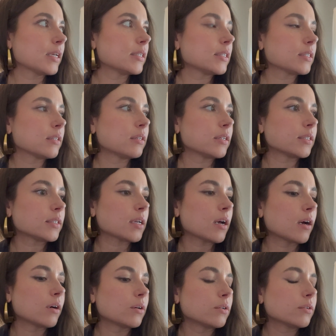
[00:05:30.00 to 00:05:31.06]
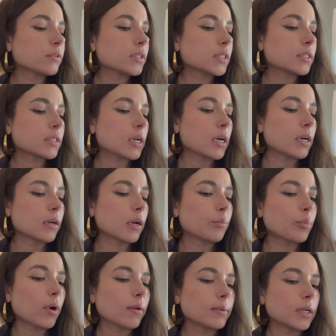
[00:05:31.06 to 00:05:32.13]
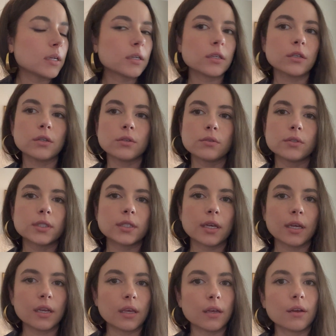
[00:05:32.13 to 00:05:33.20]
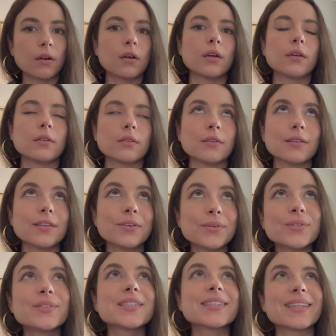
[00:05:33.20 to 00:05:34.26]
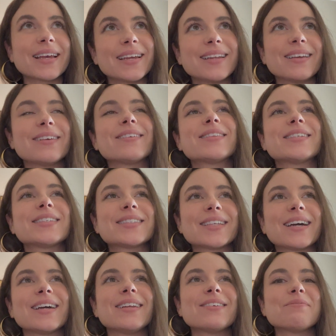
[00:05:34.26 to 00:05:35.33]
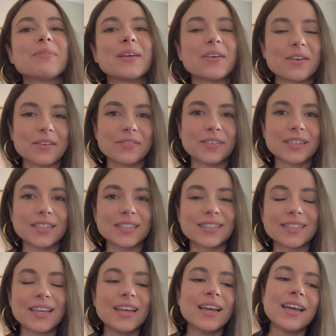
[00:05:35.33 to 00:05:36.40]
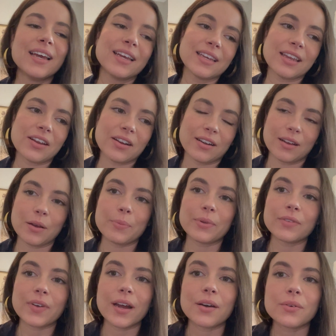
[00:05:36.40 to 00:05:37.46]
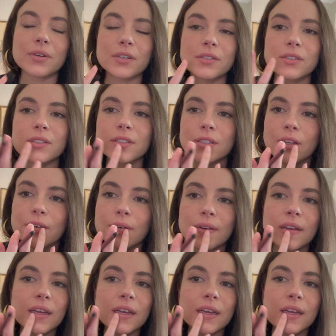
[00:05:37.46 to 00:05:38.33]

is in this house, uh, I'm probably going to use lighting on loose lighting on the side of my office here in a couple of hours. So